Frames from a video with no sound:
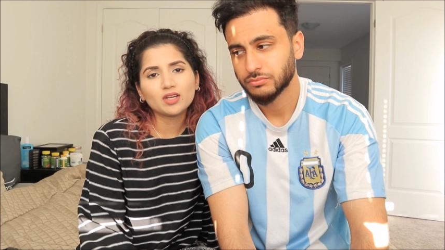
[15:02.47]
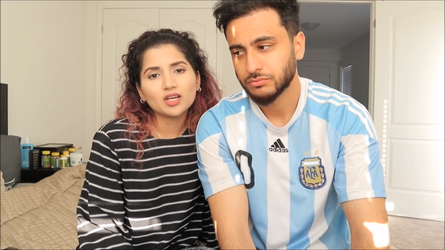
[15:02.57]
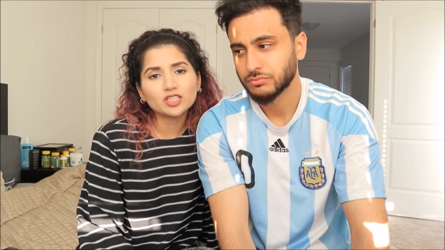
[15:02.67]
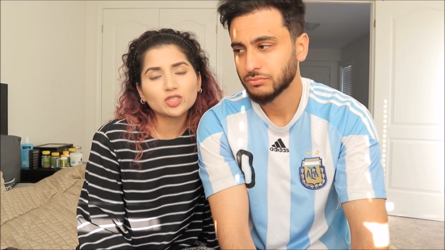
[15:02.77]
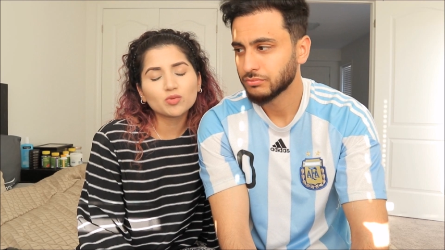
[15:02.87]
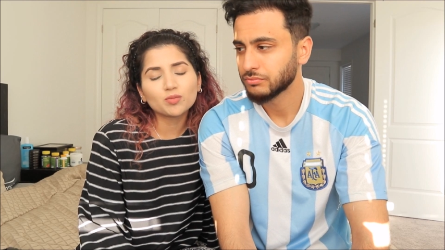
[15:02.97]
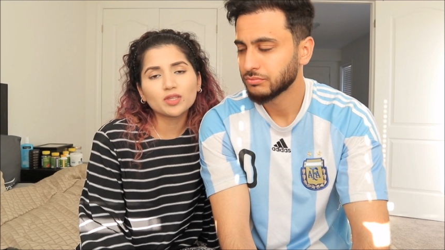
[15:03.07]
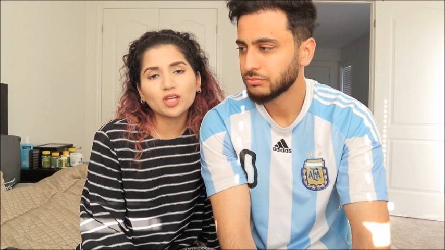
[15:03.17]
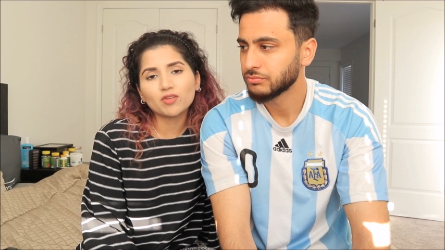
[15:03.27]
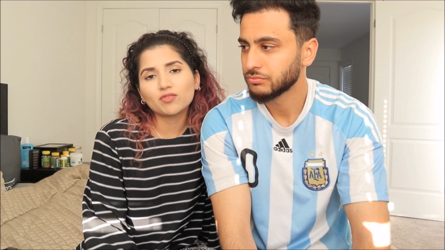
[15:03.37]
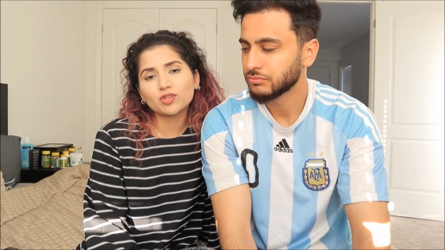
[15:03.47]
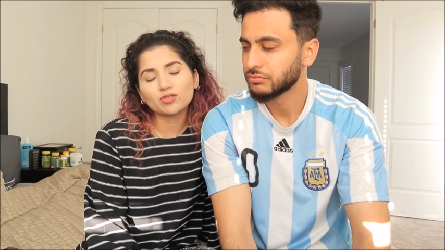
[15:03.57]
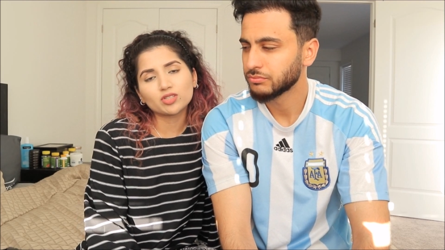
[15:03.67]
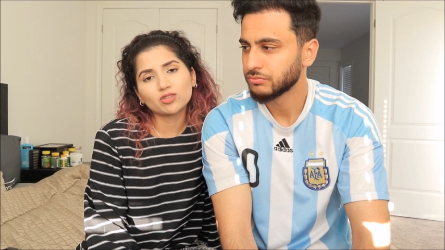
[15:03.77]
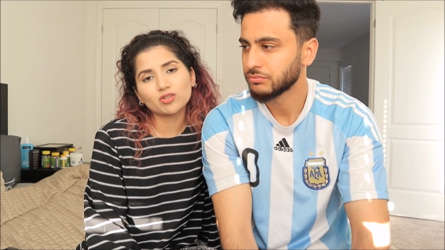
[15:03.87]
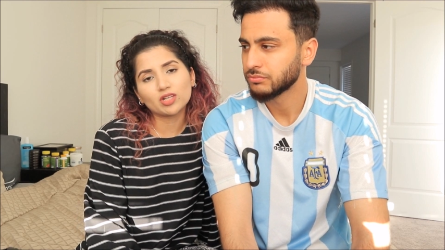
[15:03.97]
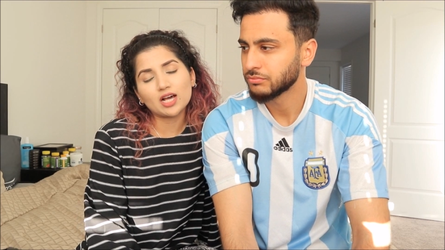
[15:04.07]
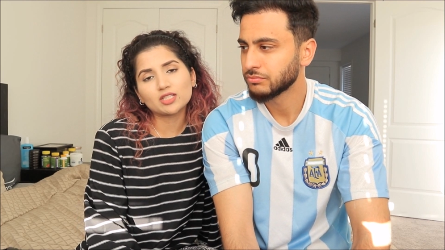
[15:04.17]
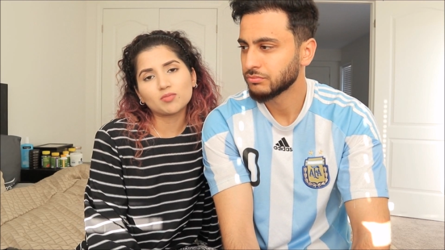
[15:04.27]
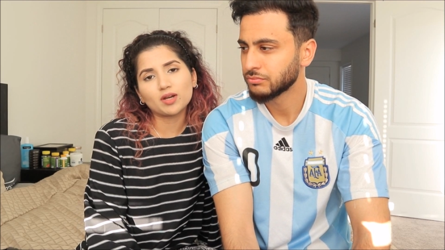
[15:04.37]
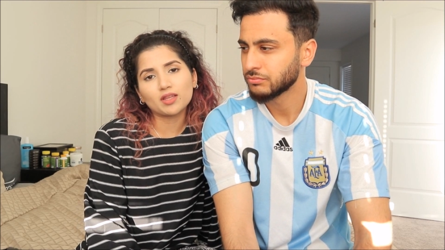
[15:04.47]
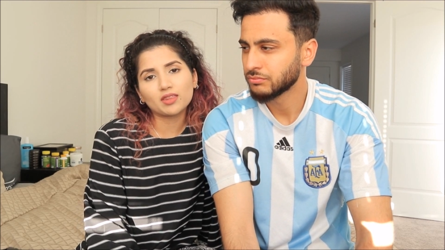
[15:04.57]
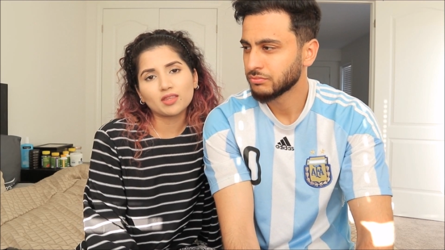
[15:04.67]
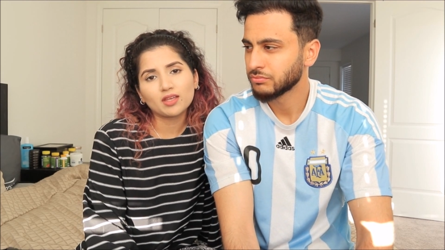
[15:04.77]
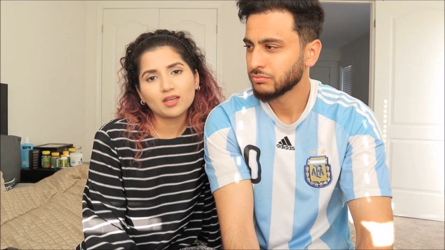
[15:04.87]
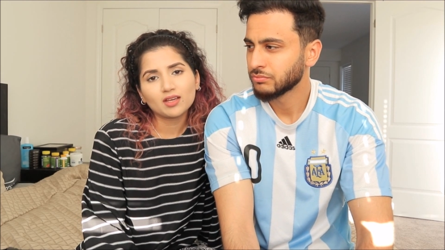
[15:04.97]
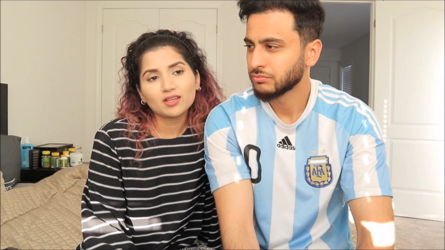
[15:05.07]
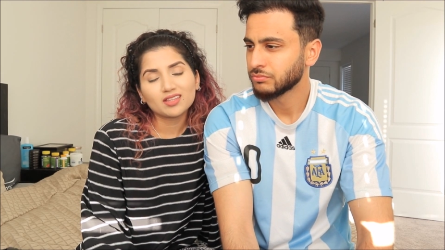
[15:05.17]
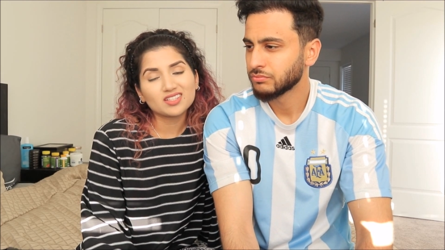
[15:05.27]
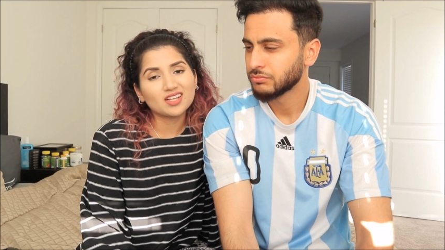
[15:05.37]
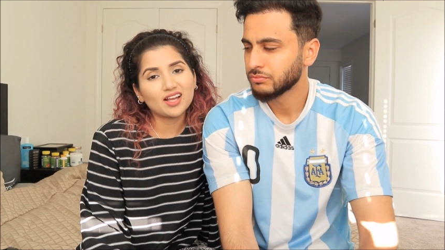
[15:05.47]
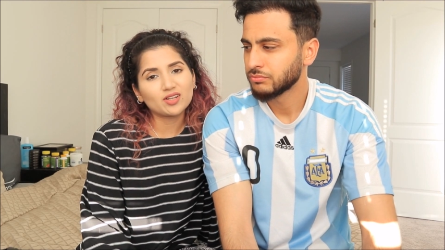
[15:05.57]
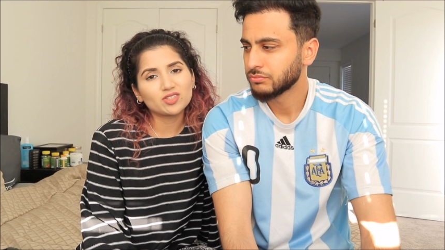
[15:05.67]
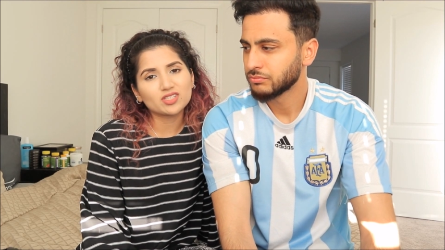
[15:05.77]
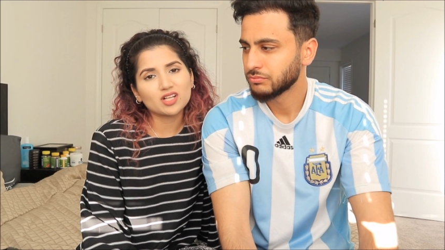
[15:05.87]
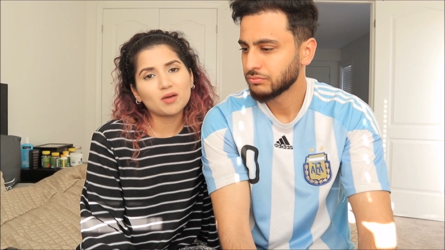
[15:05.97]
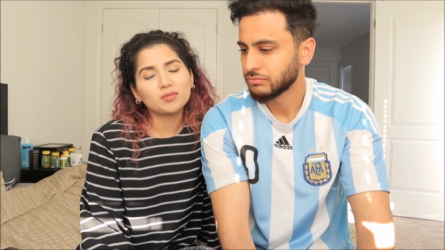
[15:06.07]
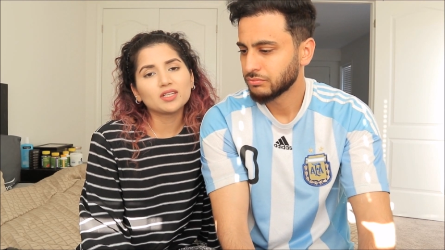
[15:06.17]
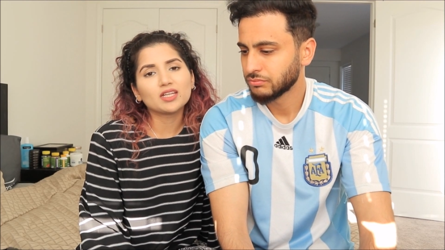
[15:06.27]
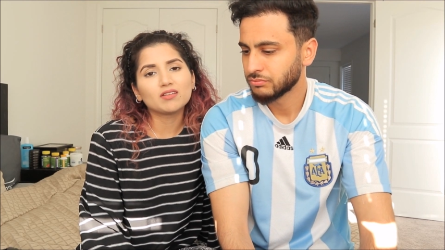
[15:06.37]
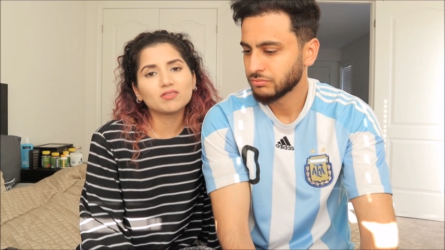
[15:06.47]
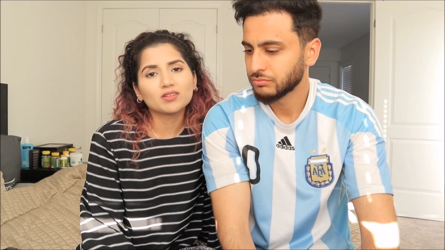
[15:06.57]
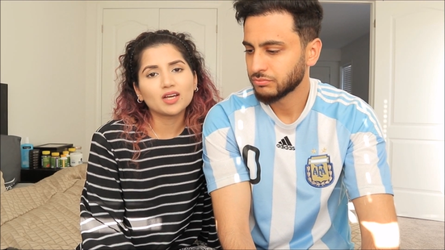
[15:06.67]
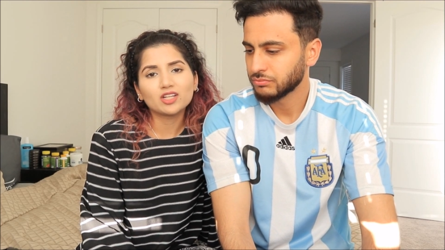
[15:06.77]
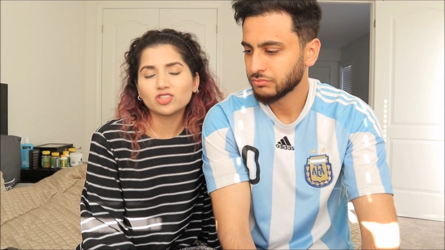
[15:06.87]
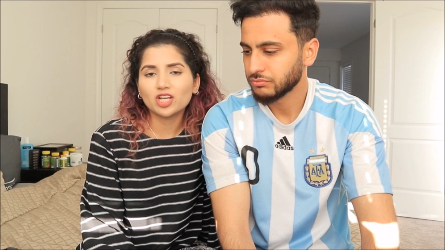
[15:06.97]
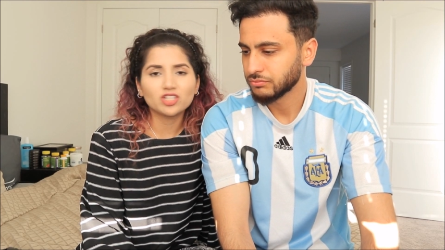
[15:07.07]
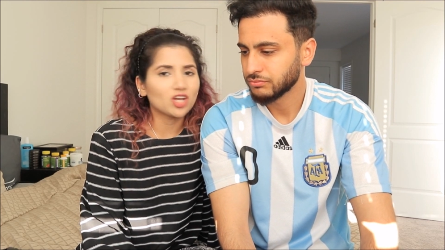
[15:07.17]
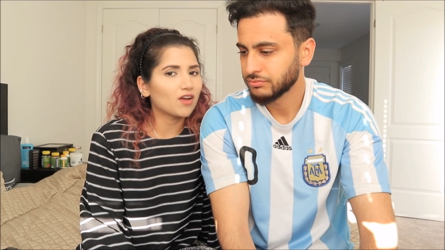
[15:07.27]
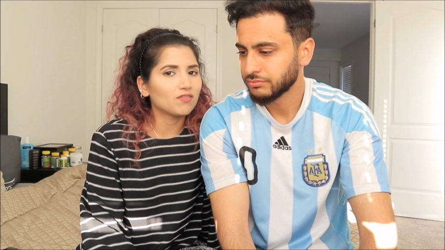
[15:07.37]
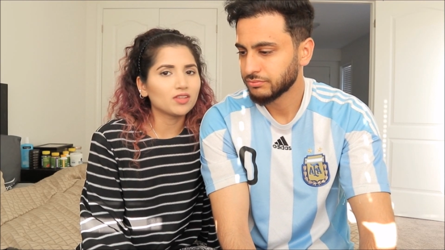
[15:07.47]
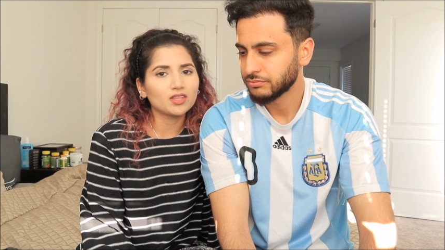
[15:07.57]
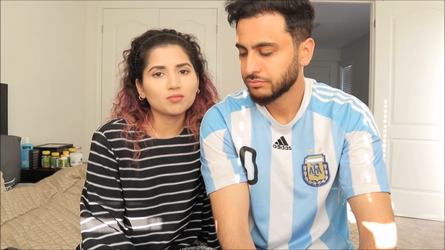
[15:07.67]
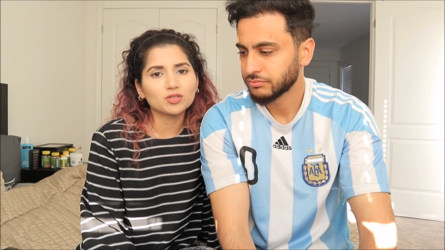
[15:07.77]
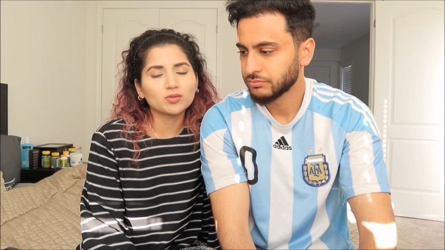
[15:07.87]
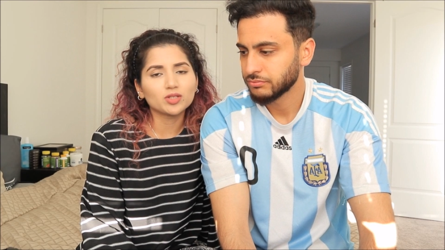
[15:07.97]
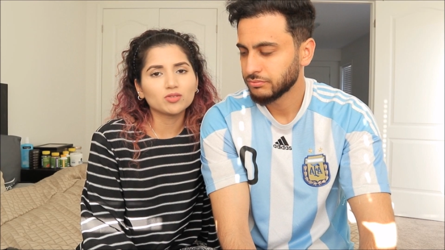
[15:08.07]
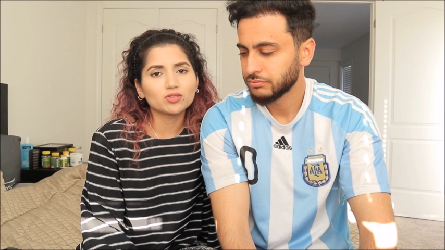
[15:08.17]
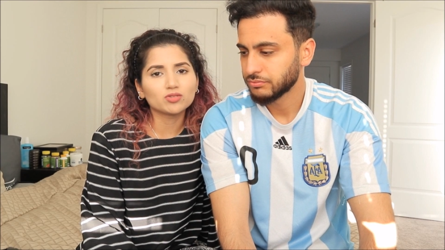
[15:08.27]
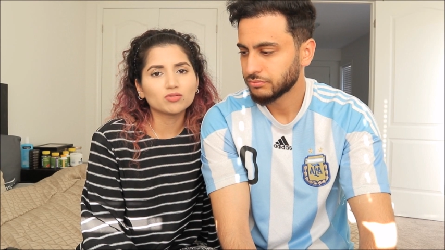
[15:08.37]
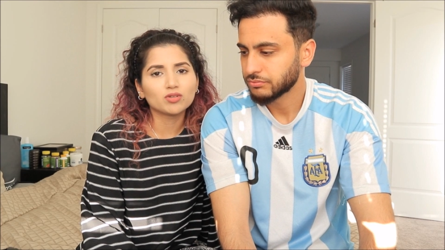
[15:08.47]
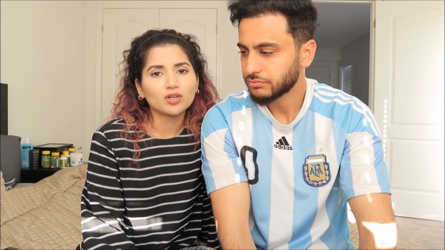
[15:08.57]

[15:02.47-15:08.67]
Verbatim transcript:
Speaker 1: and she will be there for you till your last breath. This guy could just come and leave and change everything between you two.